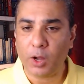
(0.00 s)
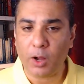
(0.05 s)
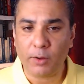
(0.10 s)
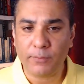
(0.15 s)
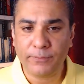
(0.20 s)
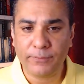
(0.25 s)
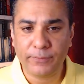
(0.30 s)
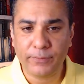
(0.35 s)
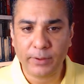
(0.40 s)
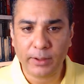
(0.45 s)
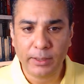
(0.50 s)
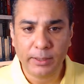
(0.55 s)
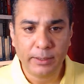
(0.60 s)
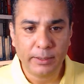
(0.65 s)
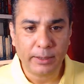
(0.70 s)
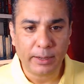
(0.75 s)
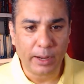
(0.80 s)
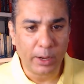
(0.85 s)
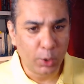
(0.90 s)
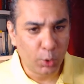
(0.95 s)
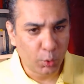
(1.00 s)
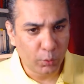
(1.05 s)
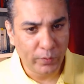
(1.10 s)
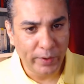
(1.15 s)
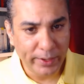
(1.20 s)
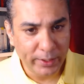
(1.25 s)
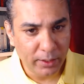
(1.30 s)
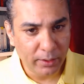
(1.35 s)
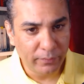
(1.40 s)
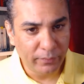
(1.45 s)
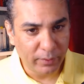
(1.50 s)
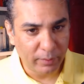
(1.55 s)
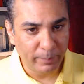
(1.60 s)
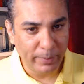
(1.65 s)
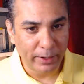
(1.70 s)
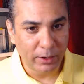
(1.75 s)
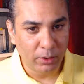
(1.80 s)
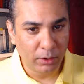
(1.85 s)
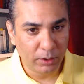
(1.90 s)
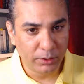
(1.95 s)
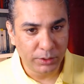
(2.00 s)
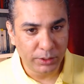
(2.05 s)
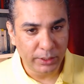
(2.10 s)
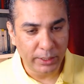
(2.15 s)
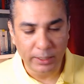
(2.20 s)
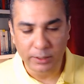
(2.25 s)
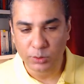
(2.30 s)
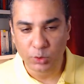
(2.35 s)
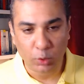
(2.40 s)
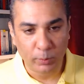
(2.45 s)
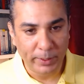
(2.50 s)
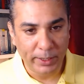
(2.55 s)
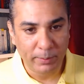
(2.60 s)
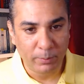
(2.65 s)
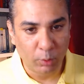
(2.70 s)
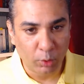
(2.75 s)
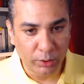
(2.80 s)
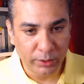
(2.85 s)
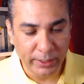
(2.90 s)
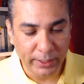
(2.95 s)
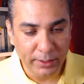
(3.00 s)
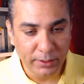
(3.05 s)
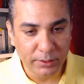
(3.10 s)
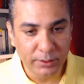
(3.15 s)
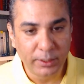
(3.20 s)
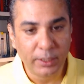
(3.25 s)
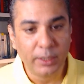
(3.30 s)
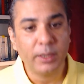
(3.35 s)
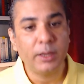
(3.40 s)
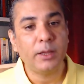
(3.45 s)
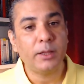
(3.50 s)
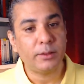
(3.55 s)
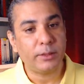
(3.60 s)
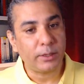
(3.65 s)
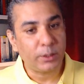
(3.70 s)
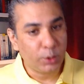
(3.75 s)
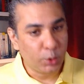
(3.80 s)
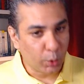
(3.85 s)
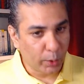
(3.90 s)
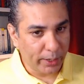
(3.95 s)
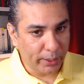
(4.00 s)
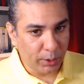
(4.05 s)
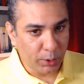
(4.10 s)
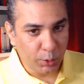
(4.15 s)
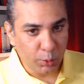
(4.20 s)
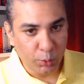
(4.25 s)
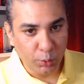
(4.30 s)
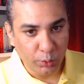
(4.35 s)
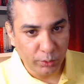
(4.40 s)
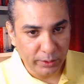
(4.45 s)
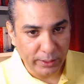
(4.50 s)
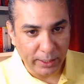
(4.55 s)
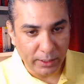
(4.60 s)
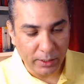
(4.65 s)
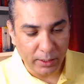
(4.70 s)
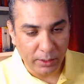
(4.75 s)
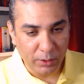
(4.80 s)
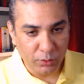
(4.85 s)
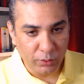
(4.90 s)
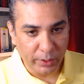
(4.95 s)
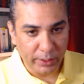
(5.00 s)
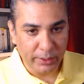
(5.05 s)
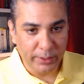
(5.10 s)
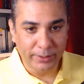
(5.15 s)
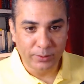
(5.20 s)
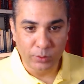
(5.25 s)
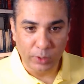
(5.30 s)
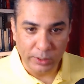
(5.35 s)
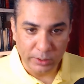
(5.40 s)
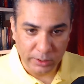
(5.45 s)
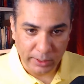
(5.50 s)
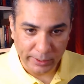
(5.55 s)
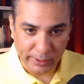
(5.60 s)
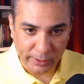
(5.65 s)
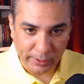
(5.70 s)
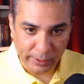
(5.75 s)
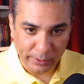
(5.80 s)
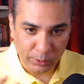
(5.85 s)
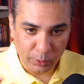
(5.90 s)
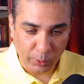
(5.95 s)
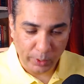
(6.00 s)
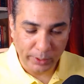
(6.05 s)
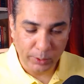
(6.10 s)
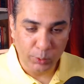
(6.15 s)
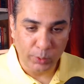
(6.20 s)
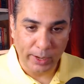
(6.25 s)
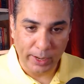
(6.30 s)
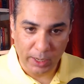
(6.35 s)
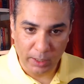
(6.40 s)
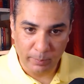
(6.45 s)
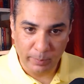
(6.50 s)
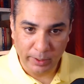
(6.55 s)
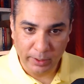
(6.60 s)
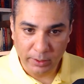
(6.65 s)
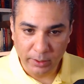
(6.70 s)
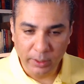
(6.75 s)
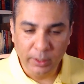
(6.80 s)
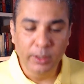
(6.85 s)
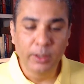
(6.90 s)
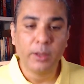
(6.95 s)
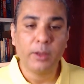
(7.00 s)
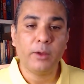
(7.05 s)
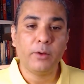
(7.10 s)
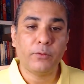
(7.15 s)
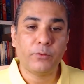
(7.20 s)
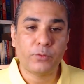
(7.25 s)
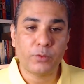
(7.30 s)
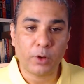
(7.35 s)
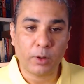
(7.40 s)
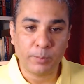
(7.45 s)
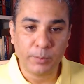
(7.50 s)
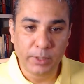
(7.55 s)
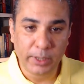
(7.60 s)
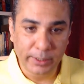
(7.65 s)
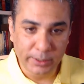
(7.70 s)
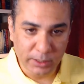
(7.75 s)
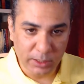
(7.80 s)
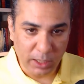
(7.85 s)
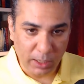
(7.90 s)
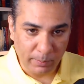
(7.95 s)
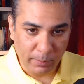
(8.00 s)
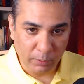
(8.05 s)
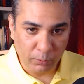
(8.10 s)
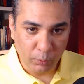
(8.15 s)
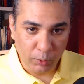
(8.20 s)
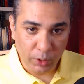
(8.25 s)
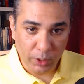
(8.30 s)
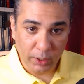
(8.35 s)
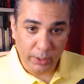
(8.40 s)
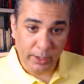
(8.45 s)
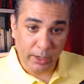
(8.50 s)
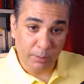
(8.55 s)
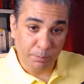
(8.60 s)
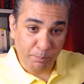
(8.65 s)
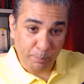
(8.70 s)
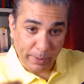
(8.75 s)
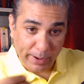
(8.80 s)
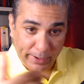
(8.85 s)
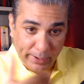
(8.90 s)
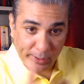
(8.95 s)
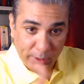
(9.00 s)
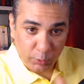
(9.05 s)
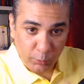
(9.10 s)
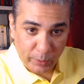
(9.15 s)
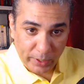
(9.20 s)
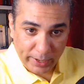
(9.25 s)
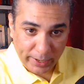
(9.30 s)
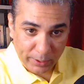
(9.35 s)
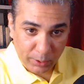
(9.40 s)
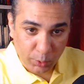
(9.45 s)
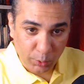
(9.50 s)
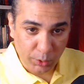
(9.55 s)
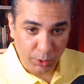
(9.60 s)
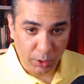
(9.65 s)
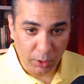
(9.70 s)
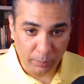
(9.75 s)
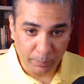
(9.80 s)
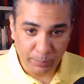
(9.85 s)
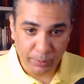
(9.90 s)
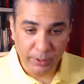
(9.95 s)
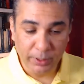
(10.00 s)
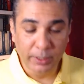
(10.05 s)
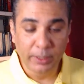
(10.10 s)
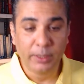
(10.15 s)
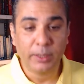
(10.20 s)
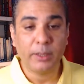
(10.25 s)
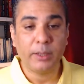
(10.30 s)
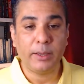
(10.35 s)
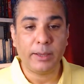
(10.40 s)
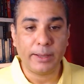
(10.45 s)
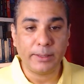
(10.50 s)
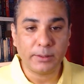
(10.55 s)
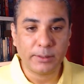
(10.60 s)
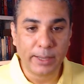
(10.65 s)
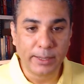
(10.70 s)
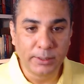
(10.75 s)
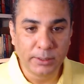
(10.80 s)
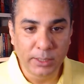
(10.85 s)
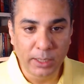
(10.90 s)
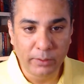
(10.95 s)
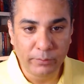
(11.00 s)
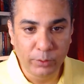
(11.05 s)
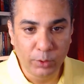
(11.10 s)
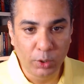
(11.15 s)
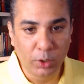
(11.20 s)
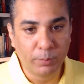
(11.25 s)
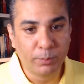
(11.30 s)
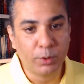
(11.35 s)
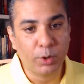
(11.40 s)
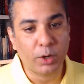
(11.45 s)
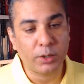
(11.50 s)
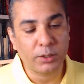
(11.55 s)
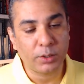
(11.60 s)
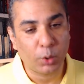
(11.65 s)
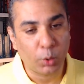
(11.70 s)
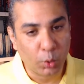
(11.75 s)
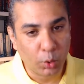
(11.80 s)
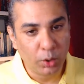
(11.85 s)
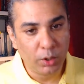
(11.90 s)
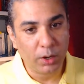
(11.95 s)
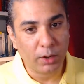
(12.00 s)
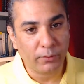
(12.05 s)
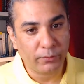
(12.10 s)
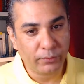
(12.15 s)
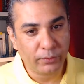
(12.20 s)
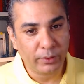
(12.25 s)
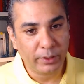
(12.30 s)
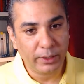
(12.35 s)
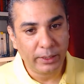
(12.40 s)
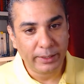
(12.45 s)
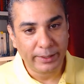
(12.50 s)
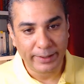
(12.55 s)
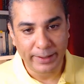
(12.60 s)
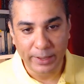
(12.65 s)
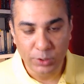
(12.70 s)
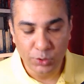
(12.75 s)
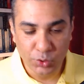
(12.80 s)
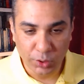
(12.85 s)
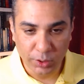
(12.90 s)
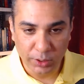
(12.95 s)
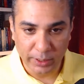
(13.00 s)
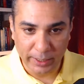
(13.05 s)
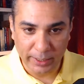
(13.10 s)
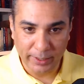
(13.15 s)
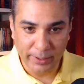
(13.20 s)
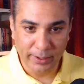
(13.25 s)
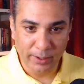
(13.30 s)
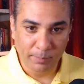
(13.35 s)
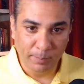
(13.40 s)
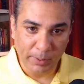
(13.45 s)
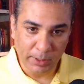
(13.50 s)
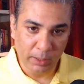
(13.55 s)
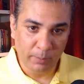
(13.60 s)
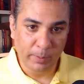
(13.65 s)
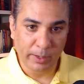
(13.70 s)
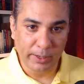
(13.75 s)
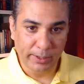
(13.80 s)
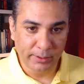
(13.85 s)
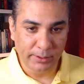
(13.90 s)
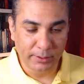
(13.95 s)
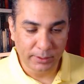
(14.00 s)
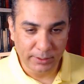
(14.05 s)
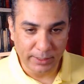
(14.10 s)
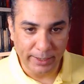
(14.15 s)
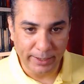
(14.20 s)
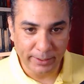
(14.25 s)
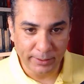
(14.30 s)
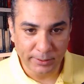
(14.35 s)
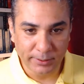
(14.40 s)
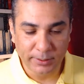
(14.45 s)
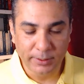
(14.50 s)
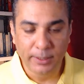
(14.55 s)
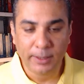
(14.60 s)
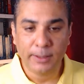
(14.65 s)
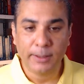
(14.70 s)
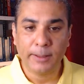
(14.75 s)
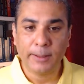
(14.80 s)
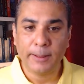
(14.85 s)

of Ayurveda, pharmacology, and so many more things. They took it to their country, they translated it into Arabic. From the Islamic world, it made its way into Europe. And that's how Europe got hold of ancient Indian mathematics and science,